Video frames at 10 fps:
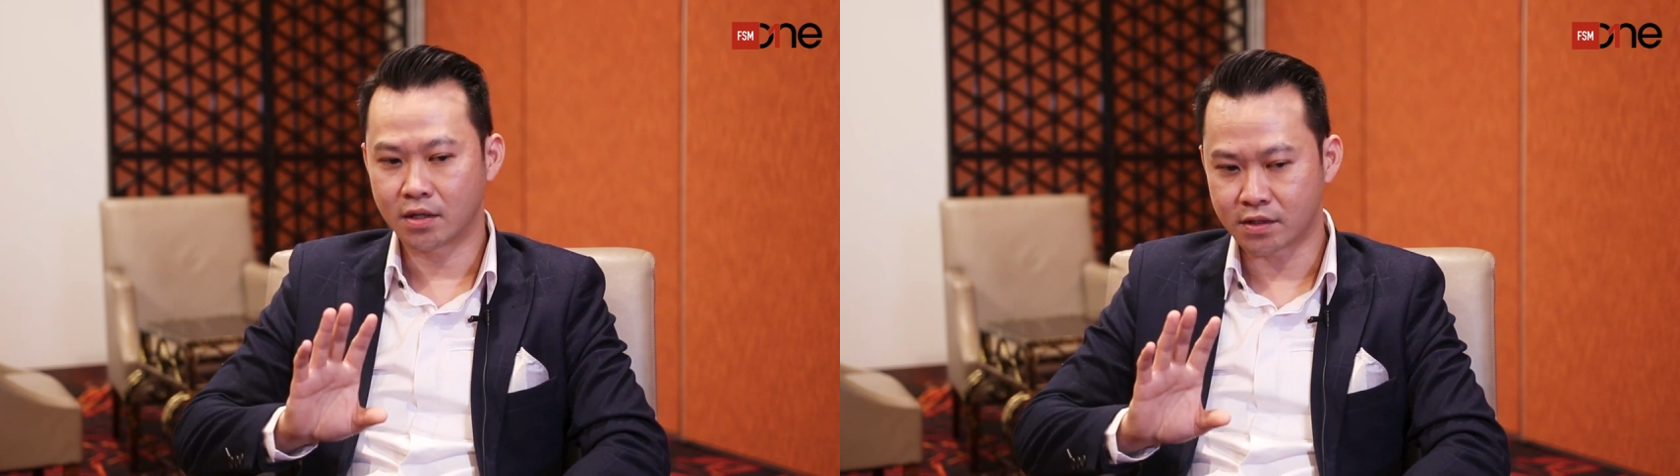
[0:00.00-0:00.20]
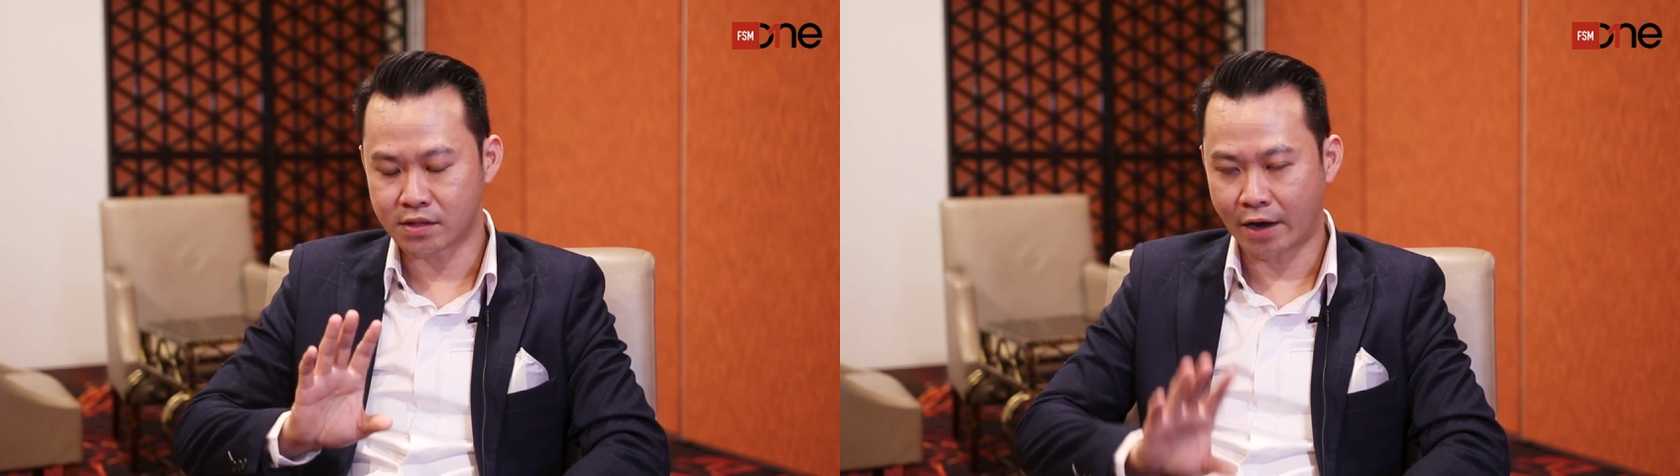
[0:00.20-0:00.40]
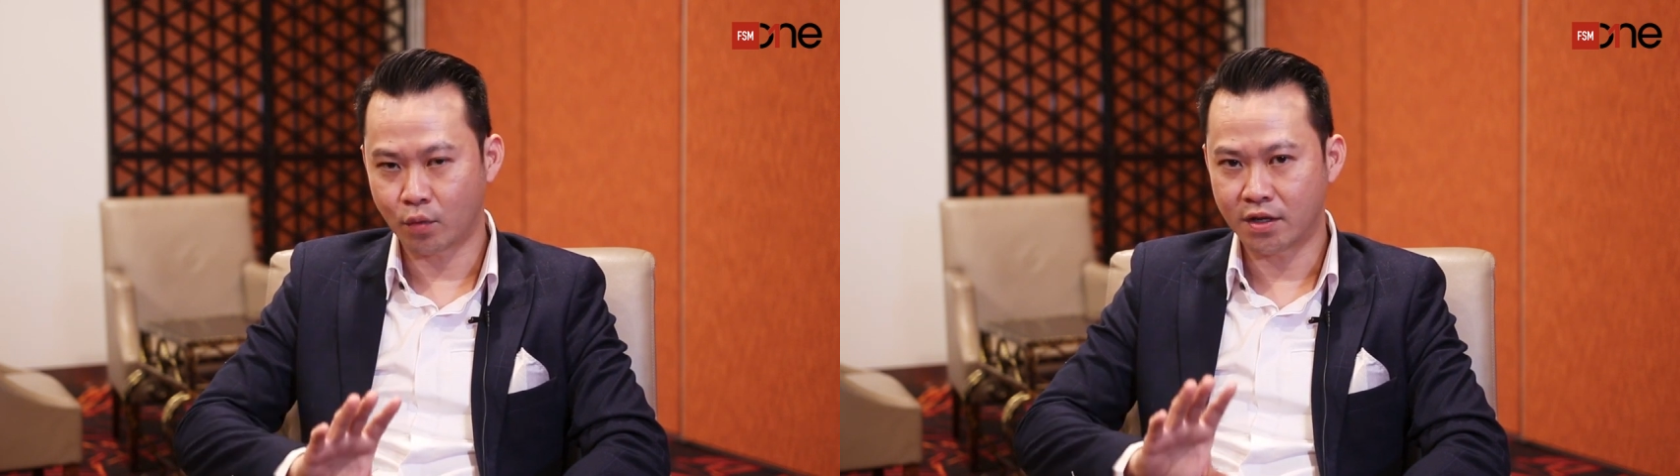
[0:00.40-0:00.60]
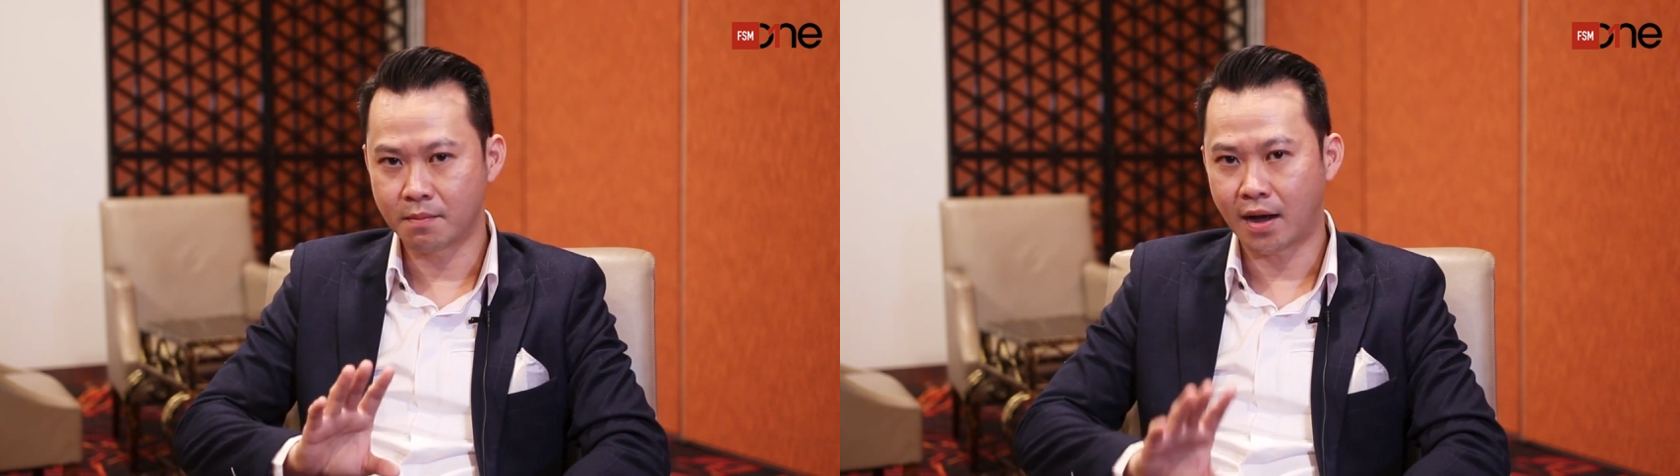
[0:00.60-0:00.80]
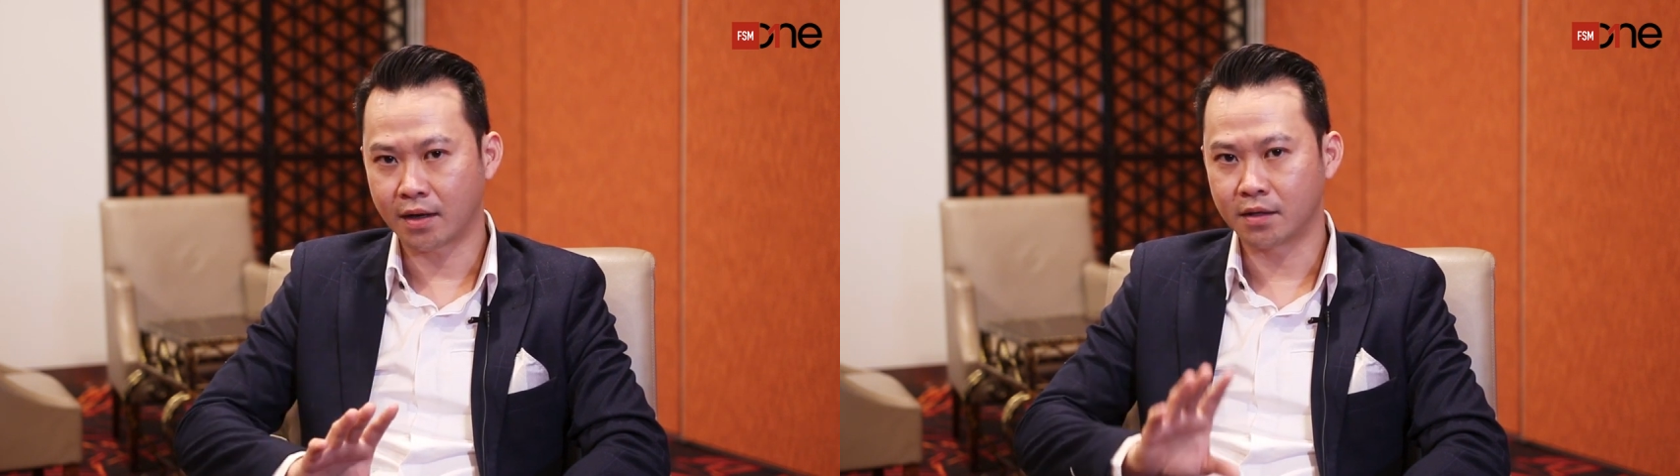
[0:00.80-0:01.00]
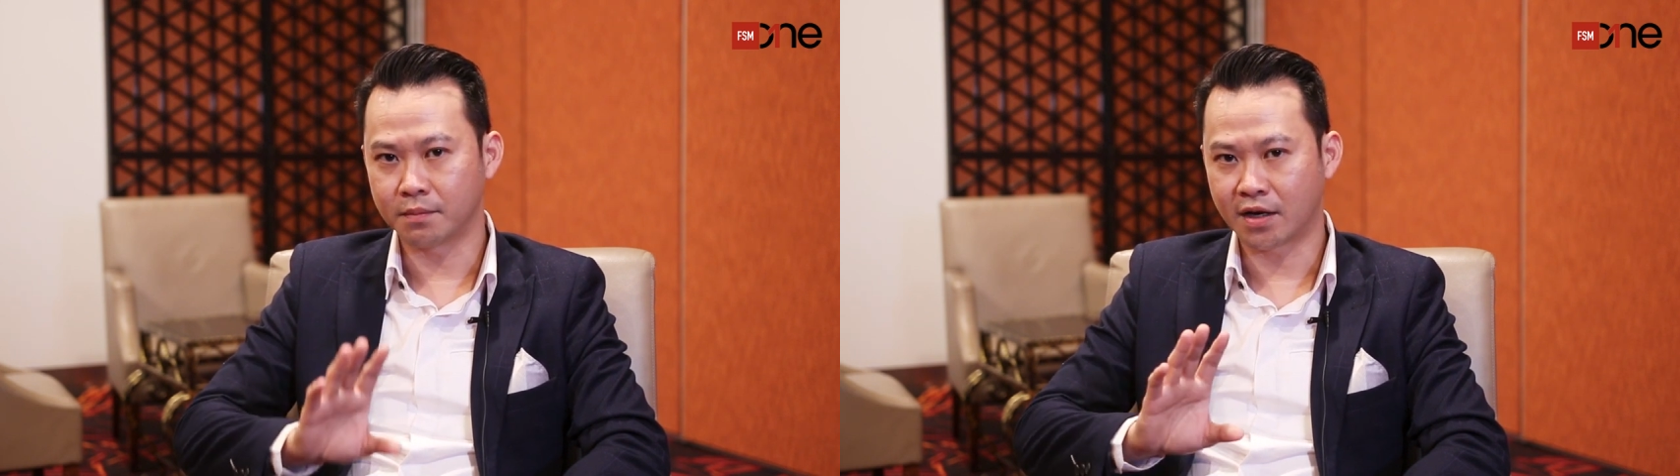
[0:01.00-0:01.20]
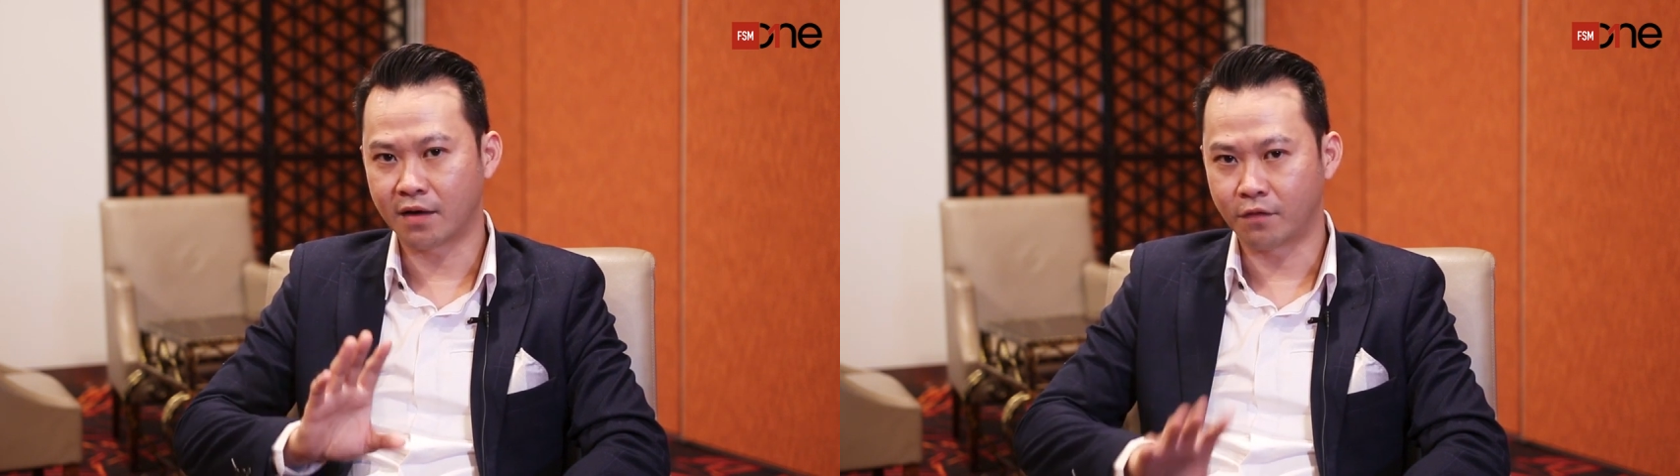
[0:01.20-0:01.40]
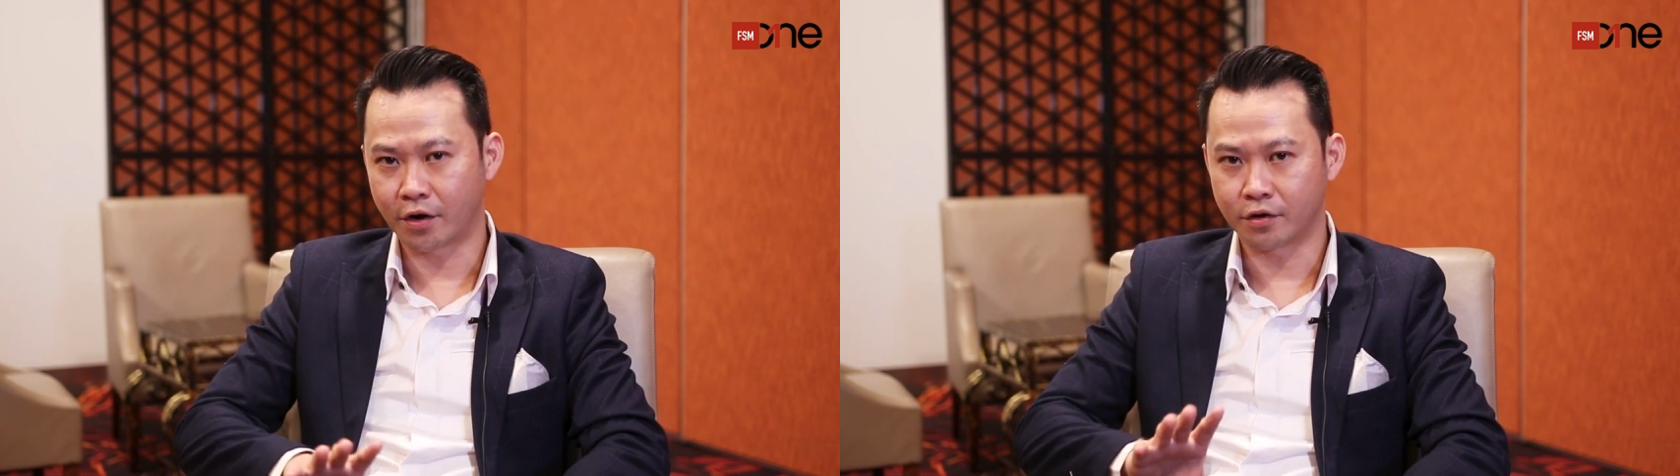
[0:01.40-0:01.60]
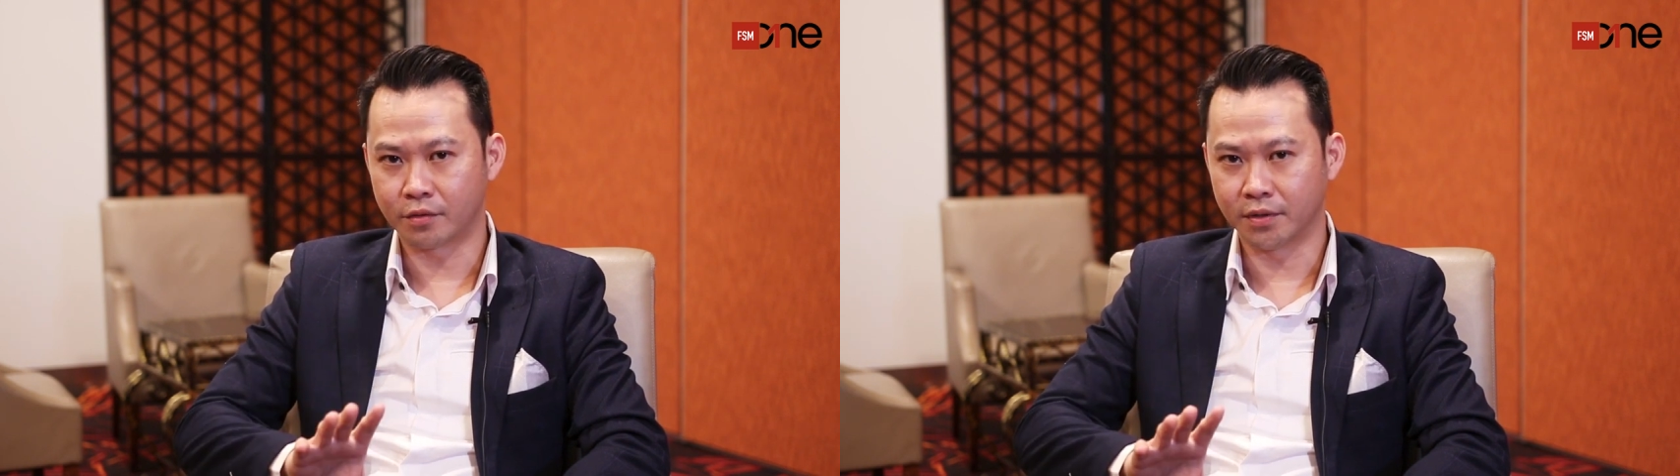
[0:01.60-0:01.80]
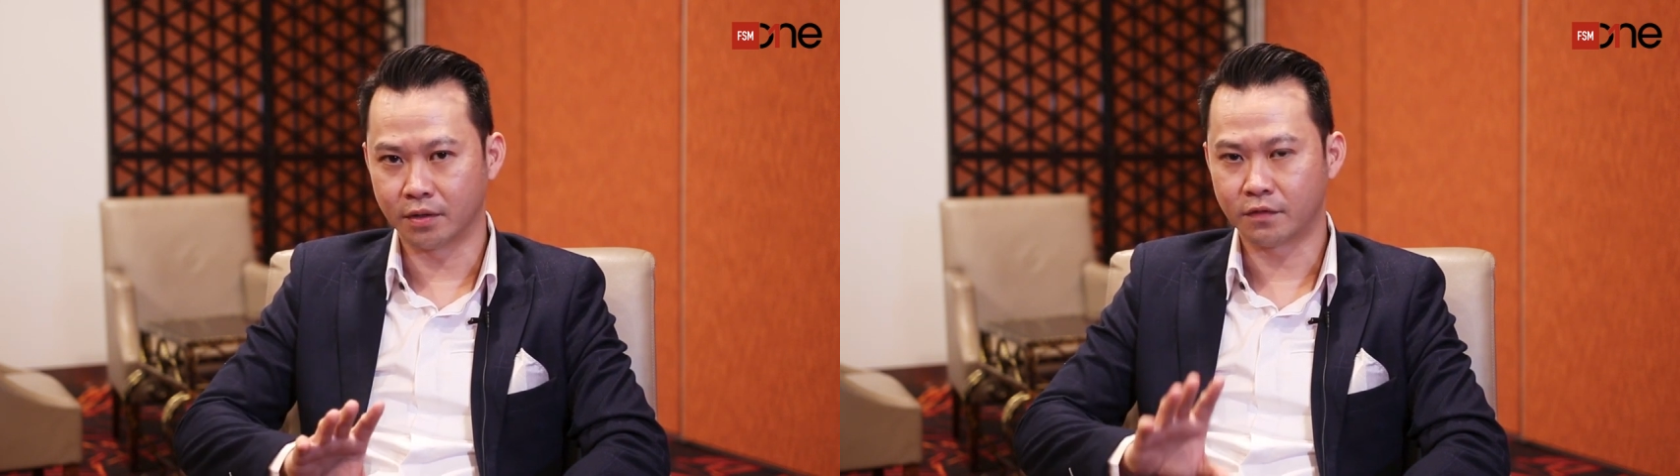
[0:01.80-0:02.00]
this equity market become
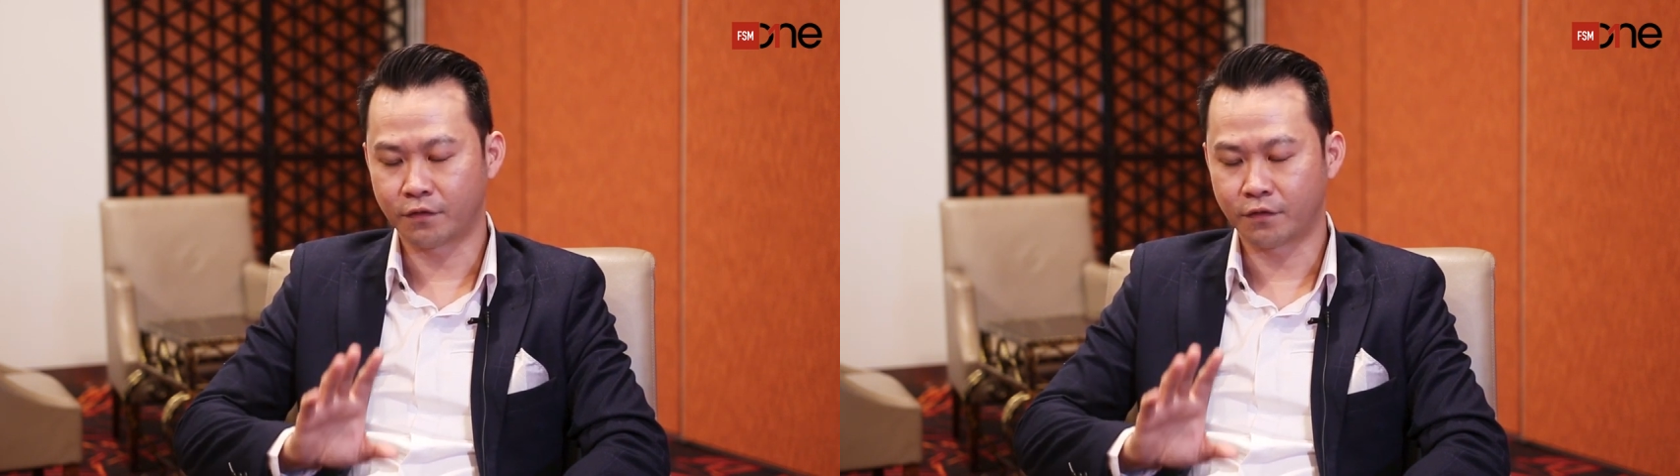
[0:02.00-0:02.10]
vulnerable,